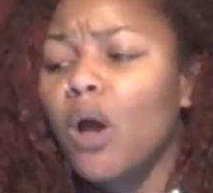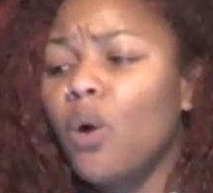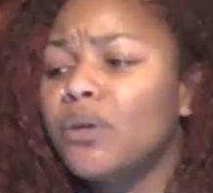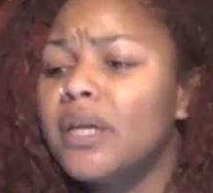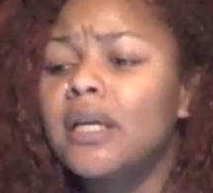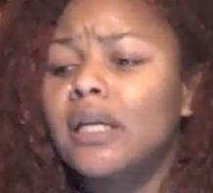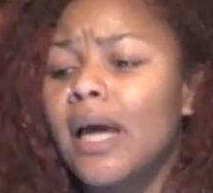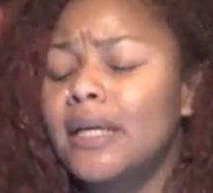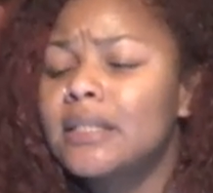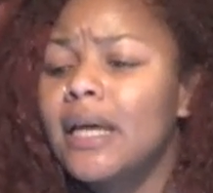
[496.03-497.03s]
oh yeah, the
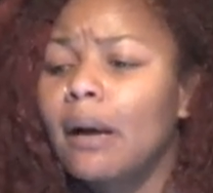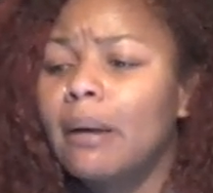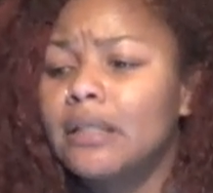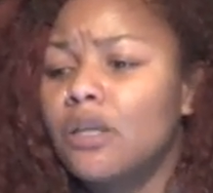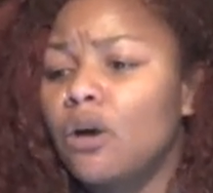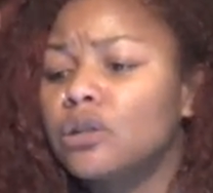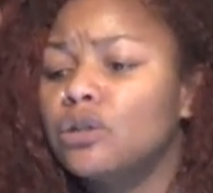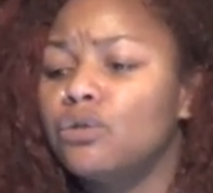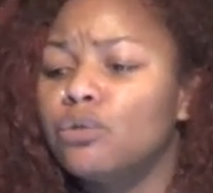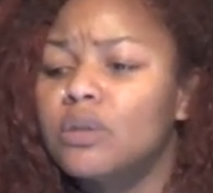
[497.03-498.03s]
last time I talked
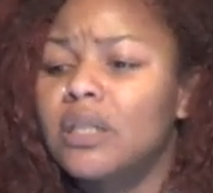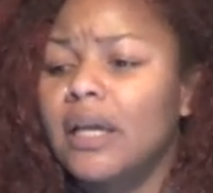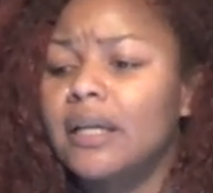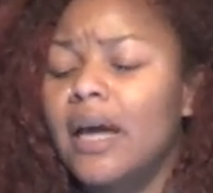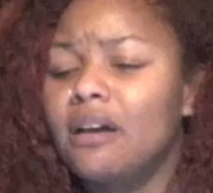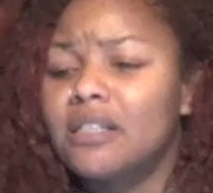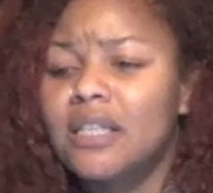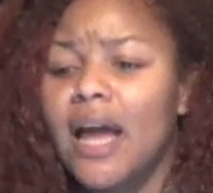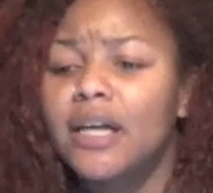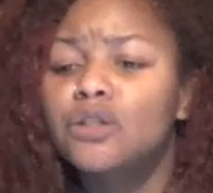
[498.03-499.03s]
to you, you was saying how
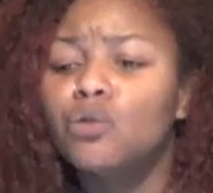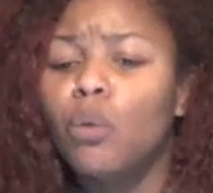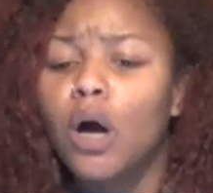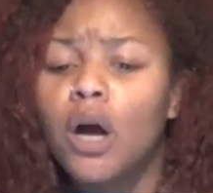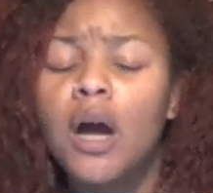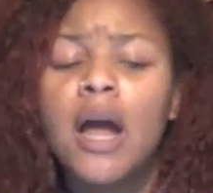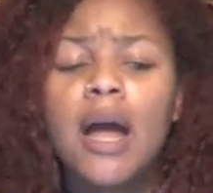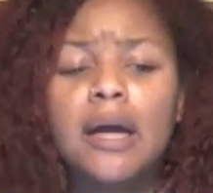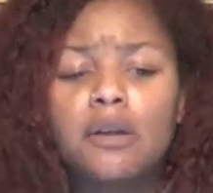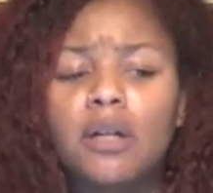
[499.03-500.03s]
sad you were
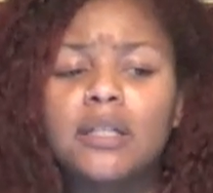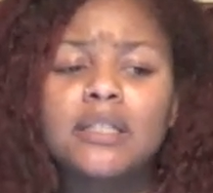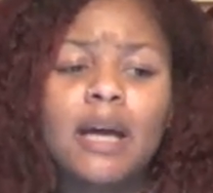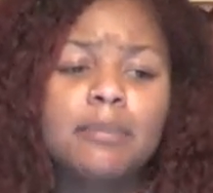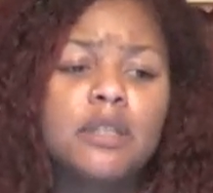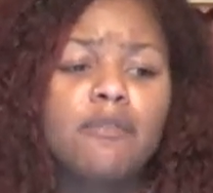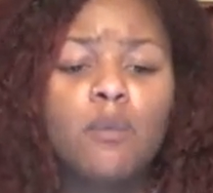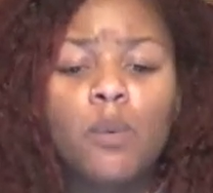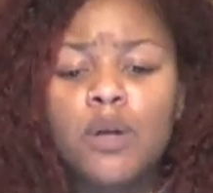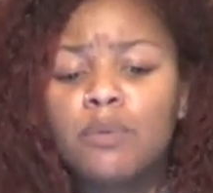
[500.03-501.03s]
and all this type of stuff,
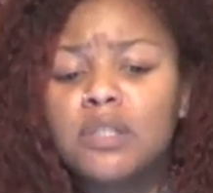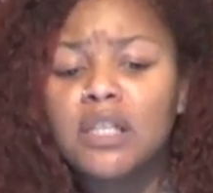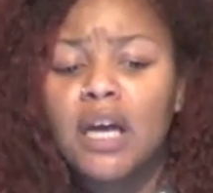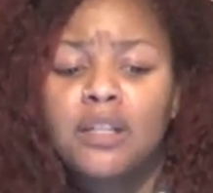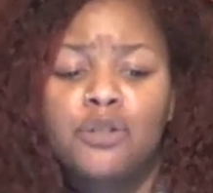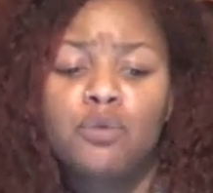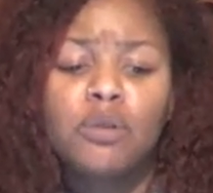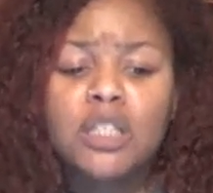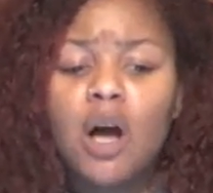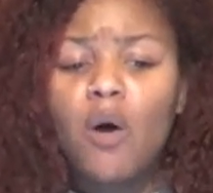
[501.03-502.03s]
and when we was together, you
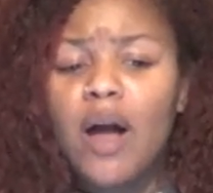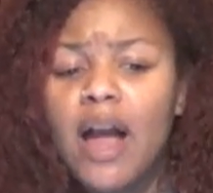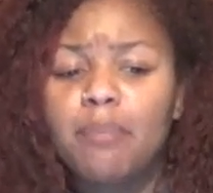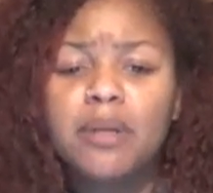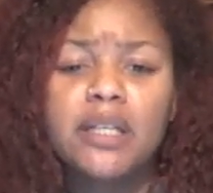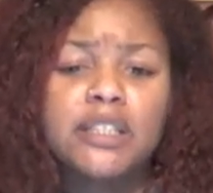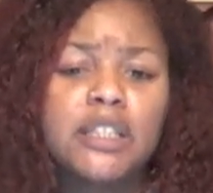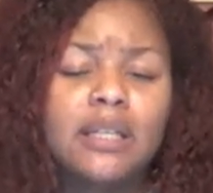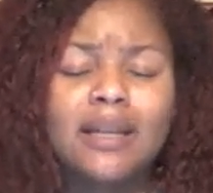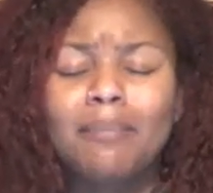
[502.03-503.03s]
was all happy and
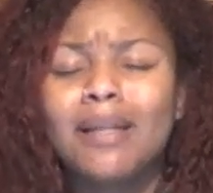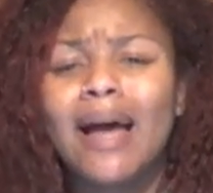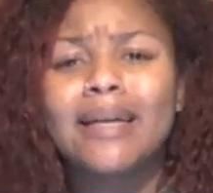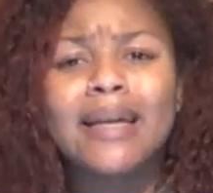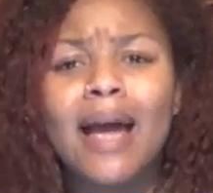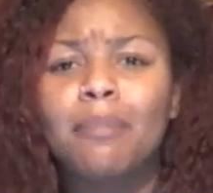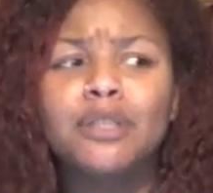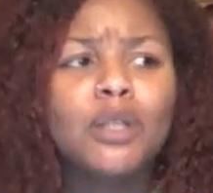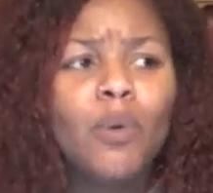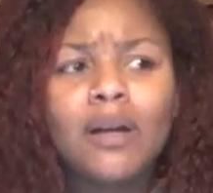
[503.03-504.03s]
shit. And I'm like, yeah,
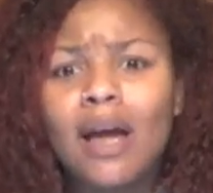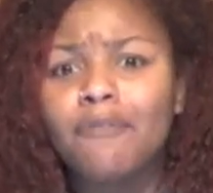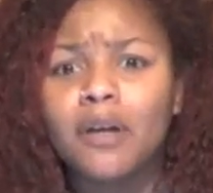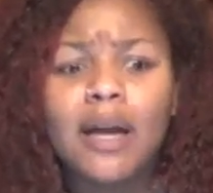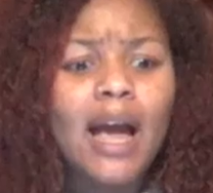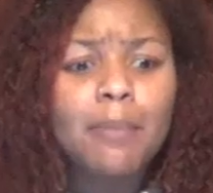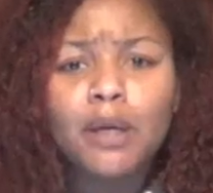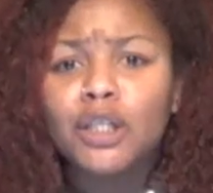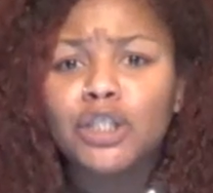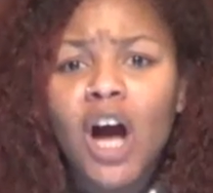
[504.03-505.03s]
but she wasn't that fucking
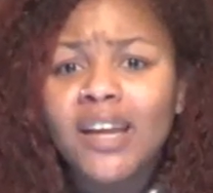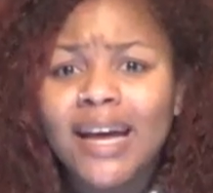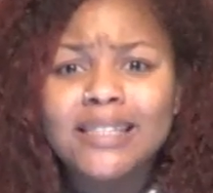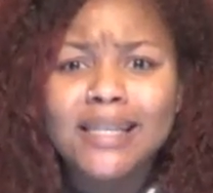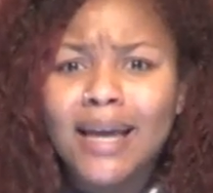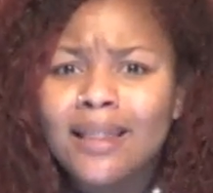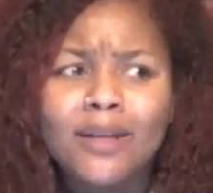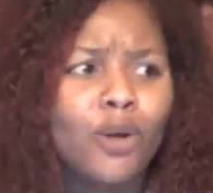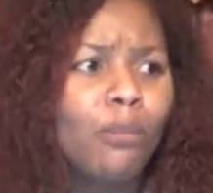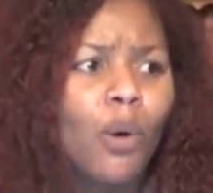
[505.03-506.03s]
happy because y'all not
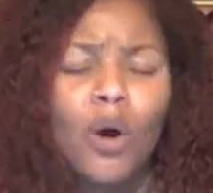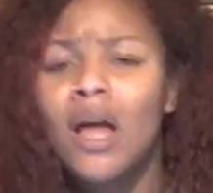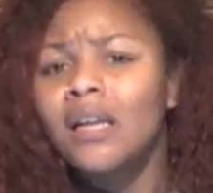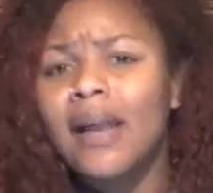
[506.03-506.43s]
together no more.